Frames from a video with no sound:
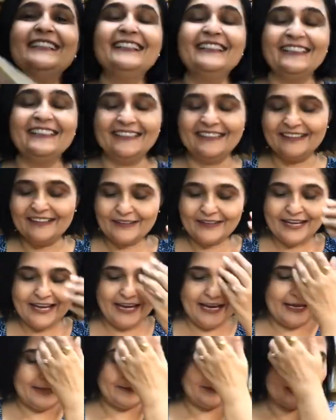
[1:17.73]

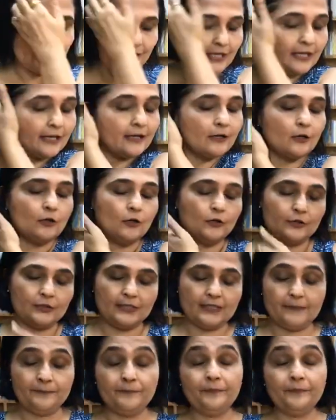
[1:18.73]
Okay, so here goes.